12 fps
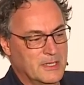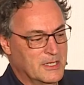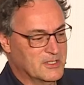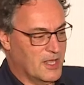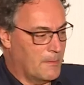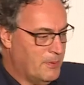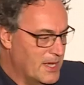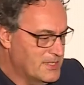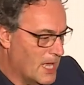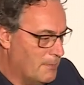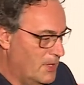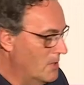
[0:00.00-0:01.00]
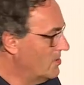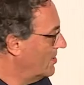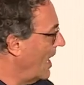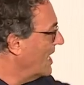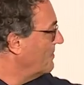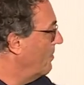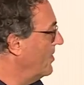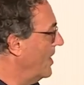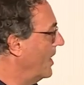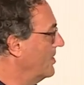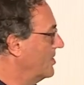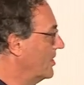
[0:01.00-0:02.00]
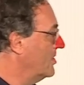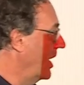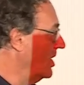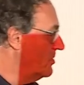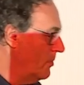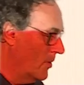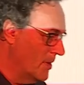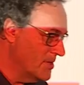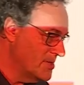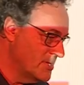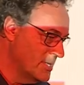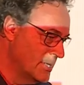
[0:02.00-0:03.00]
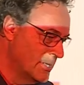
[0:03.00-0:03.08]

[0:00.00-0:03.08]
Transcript: So that brings up huge exponential change points.